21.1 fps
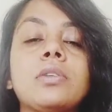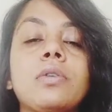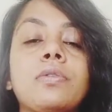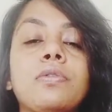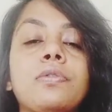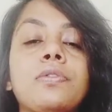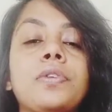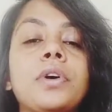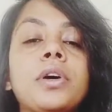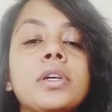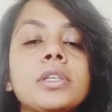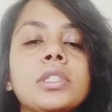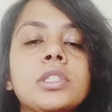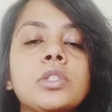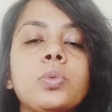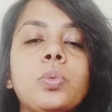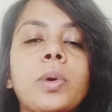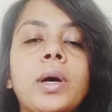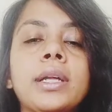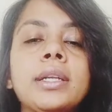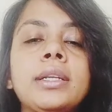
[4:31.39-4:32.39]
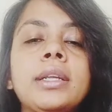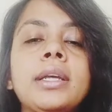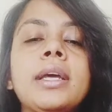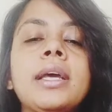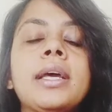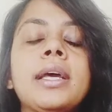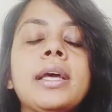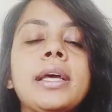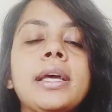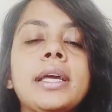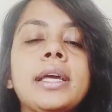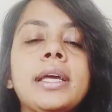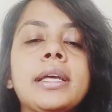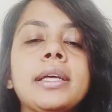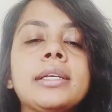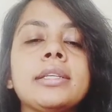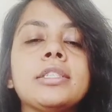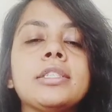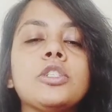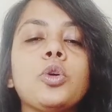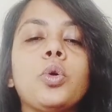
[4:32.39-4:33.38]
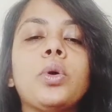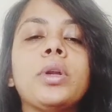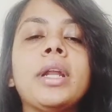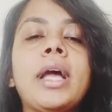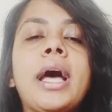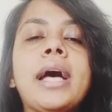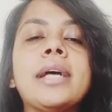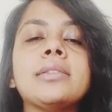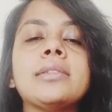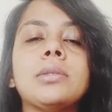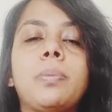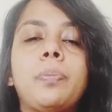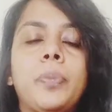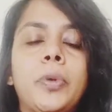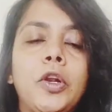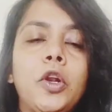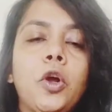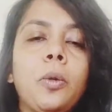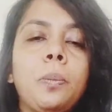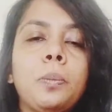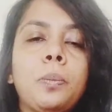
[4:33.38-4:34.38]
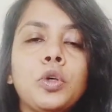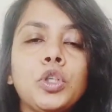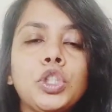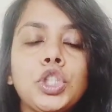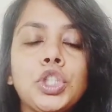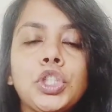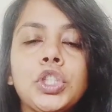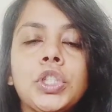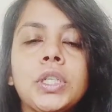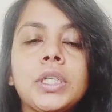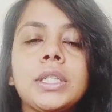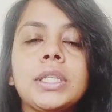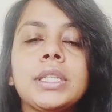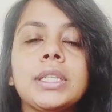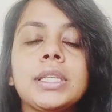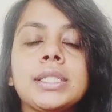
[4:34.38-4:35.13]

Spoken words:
The first one is known as a pillow push.